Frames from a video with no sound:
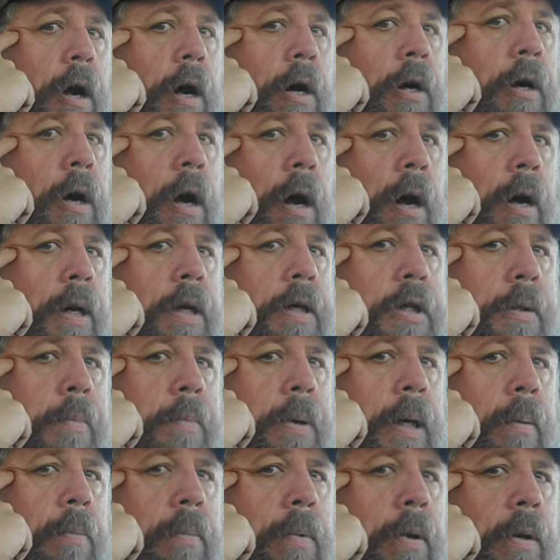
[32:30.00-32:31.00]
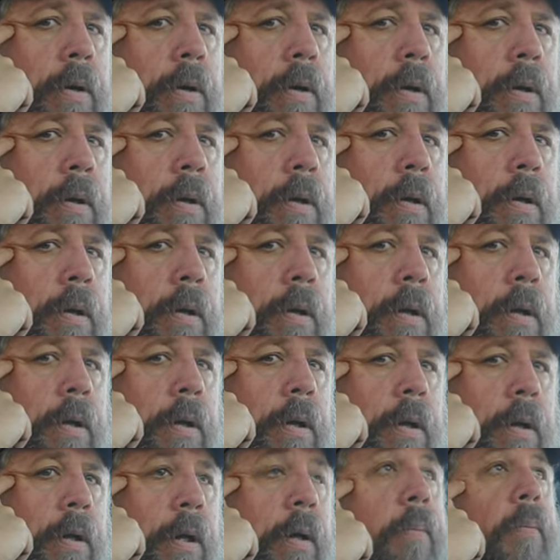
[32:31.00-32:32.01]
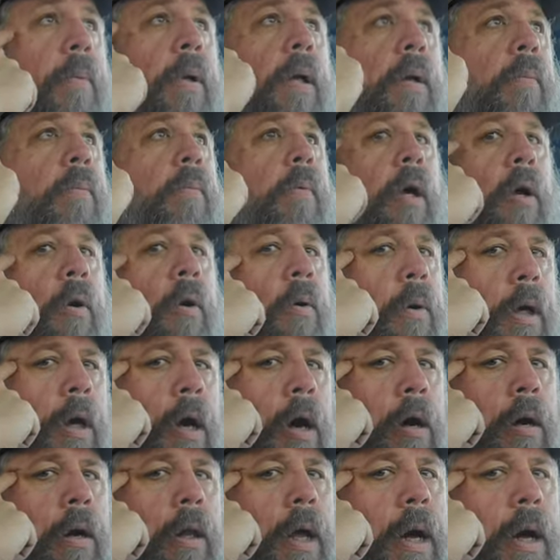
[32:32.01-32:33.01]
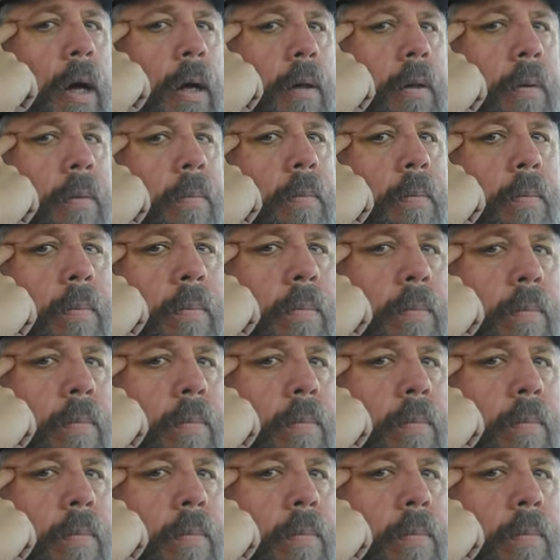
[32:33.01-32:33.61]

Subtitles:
aren't honest people. Like, go to a car lot and,